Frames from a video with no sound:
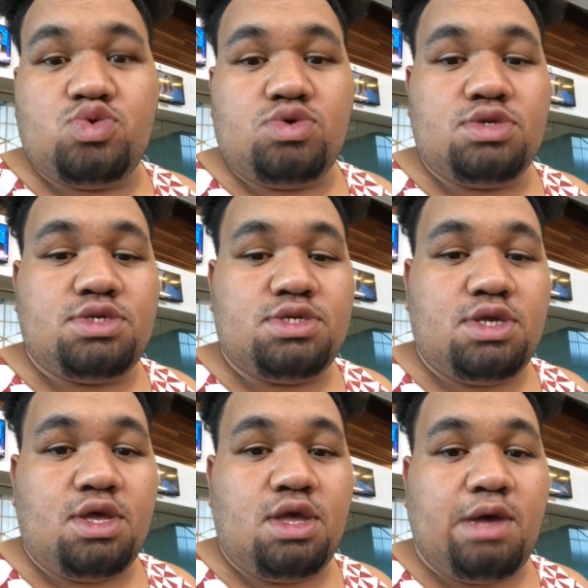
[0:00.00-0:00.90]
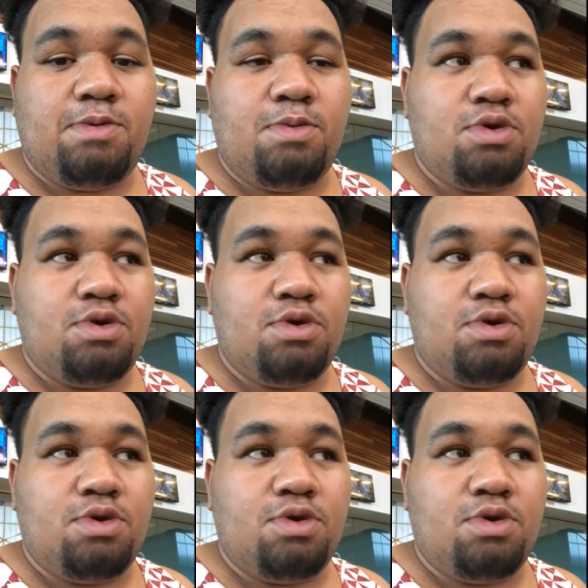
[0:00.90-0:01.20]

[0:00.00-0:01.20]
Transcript: just want to say happy